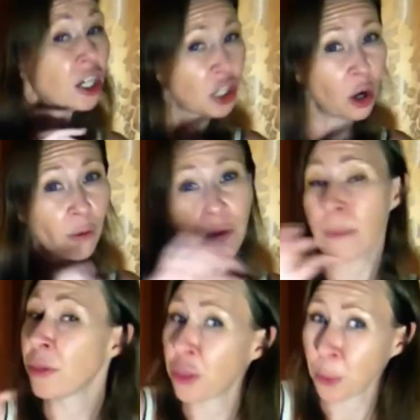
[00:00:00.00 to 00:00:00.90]
to go
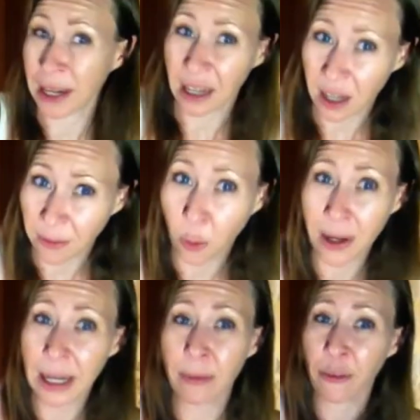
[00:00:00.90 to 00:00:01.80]
from 3D to
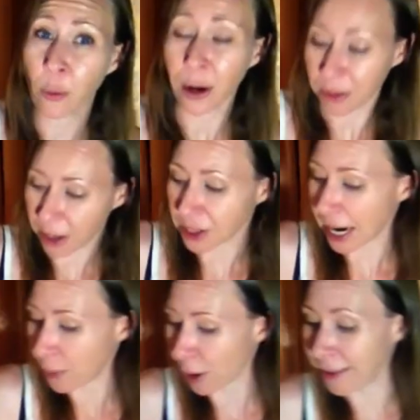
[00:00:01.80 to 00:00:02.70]
4D before their
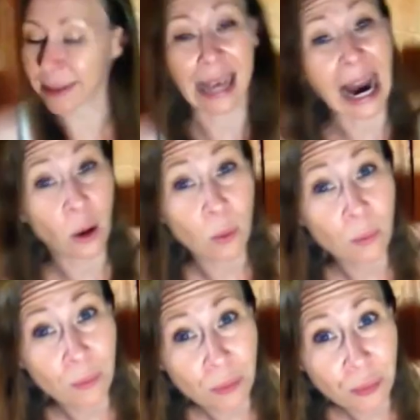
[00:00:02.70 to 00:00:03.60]
time runs out.
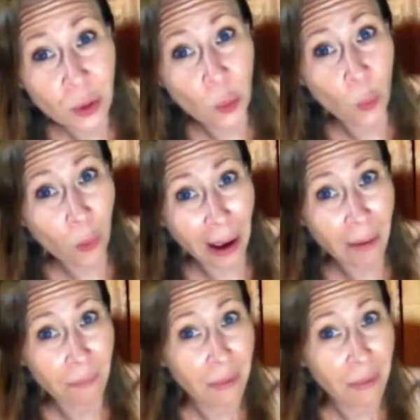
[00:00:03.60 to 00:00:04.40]
Okay?